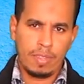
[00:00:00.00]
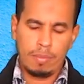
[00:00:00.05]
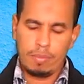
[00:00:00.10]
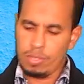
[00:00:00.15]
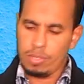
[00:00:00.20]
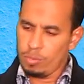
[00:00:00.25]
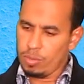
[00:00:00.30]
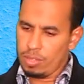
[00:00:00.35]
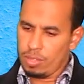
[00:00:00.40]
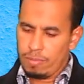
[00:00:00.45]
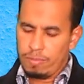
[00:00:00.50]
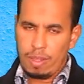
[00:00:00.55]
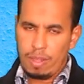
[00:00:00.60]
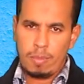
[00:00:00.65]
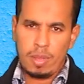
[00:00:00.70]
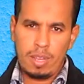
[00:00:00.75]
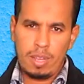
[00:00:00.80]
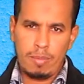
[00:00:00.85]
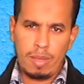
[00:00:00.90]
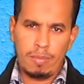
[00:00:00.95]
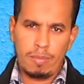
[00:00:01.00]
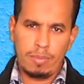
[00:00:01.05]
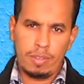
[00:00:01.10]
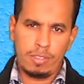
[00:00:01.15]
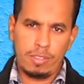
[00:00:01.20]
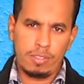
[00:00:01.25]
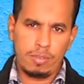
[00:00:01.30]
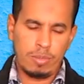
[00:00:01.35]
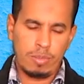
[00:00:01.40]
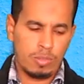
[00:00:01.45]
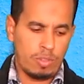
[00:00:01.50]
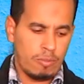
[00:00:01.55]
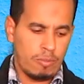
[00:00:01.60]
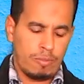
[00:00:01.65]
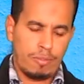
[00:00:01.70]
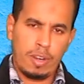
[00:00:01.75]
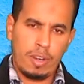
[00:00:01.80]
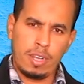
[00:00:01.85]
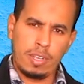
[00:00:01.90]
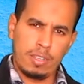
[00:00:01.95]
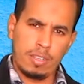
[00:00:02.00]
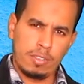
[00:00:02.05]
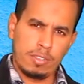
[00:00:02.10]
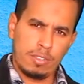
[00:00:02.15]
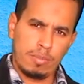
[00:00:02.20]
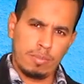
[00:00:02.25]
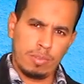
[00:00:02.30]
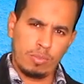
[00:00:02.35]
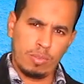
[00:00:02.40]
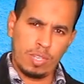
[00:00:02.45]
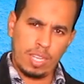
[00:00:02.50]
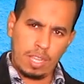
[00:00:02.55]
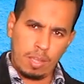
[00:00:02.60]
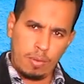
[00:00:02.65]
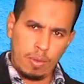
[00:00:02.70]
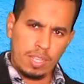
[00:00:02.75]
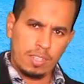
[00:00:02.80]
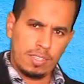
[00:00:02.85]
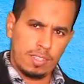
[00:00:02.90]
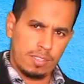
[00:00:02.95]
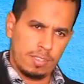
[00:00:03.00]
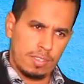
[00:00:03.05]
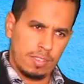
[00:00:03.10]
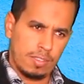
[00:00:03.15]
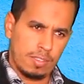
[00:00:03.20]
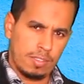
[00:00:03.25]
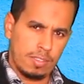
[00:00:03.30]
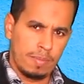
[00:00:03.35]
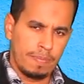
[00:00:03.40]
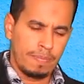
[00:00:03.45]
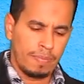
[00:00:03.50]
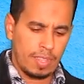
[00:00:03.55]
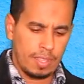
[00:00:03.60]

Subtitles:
between the family members, between friends, between acquaintances.